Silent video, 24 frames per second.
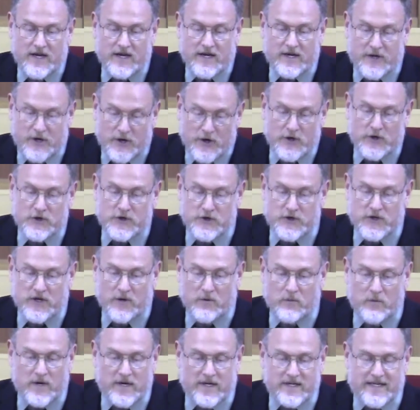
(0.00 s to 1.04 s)
curse
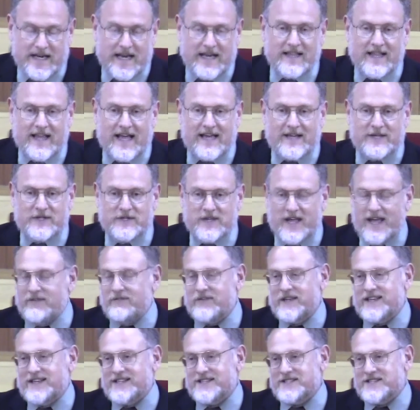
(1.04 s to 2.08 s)
it when daylight
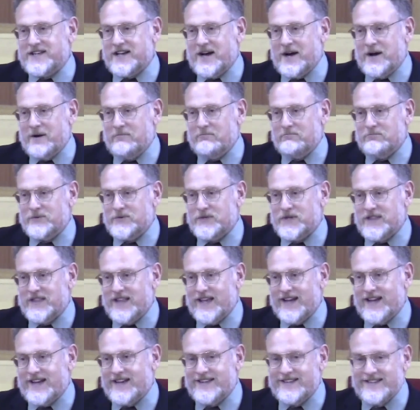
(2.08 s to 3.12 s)
savings comes and
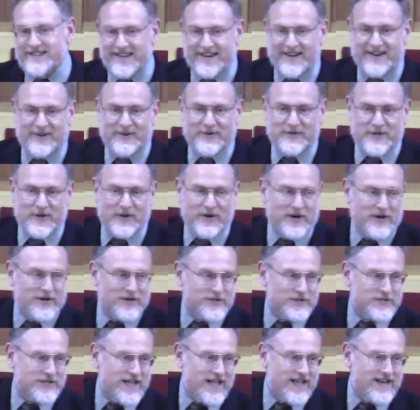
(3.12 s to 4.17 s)
they, you know, don't
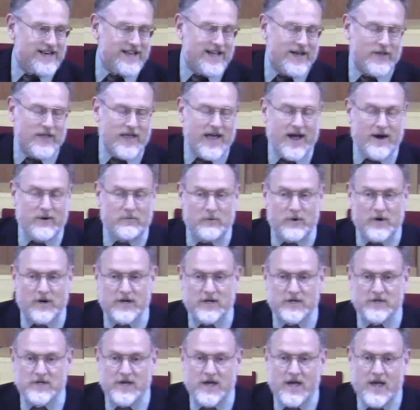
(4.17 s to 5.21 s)
understand how that
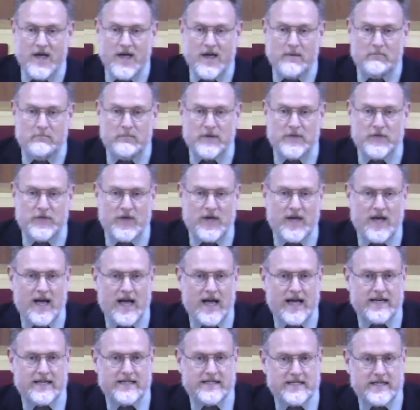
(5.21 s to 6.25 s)
works. But the
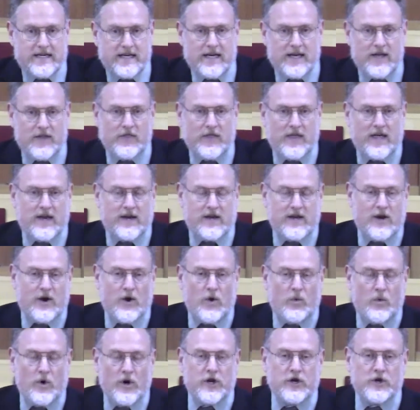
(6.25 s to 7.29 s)
idea that, you
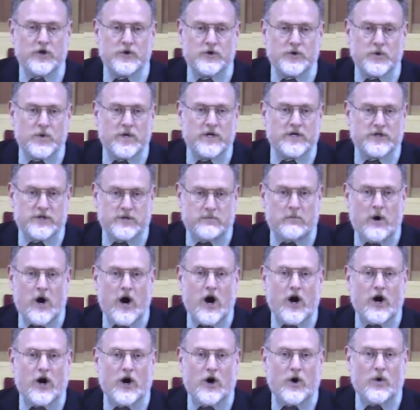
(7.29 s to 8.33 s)
know, what are you doing
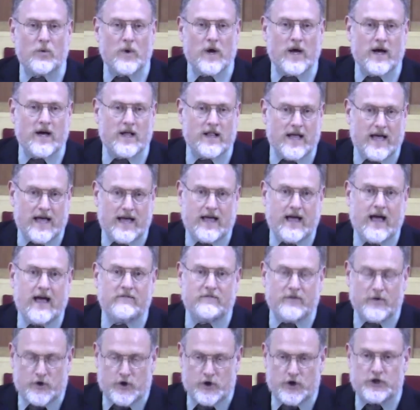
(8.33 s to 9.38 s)
tomorrow? Well, I, I
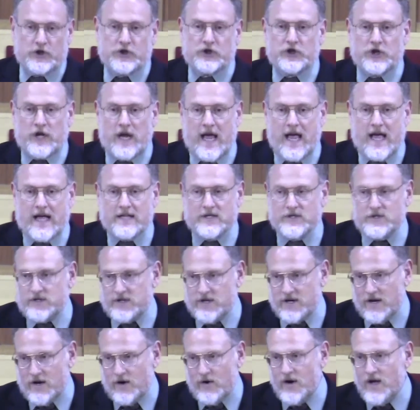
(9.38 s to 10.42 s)
have a good chance,
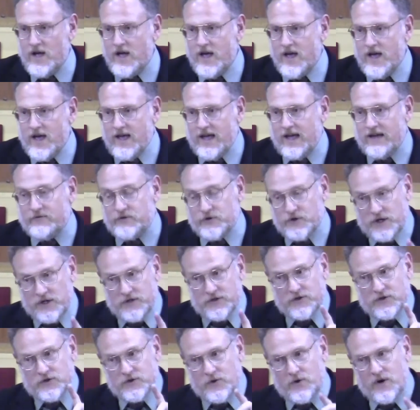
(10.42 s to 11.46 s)
you know, if
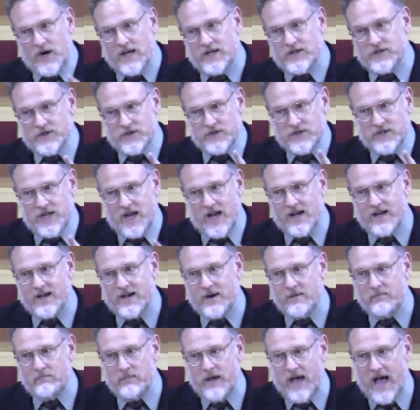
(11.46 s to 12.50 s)
Jesus Christ does not
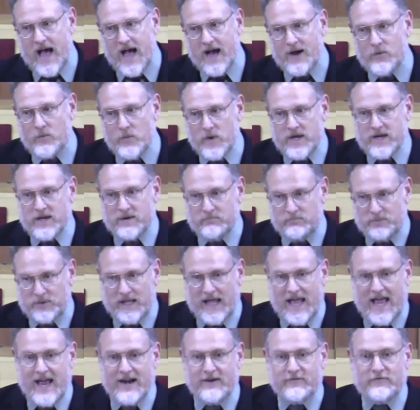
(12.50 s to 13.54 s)
come back, we can
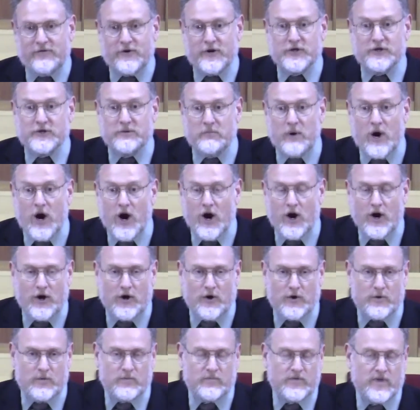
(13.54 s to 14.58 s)
plan for
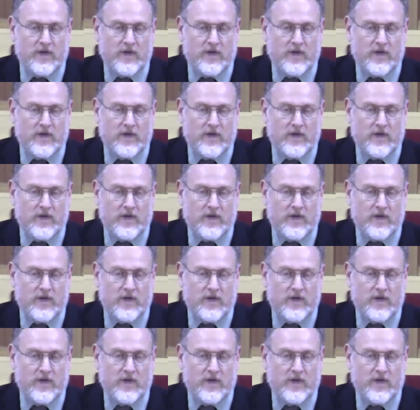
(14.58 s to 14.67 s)
tomorrow.